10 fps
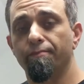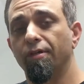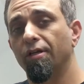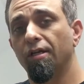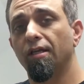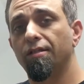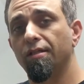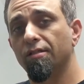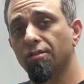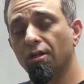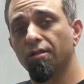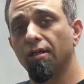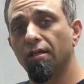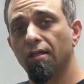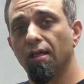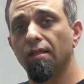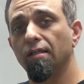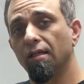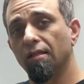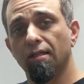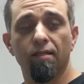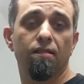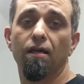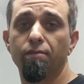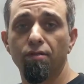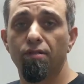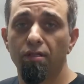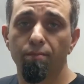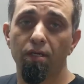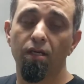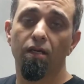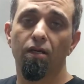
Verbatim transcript: They're going to get the install done and then the next time you see me,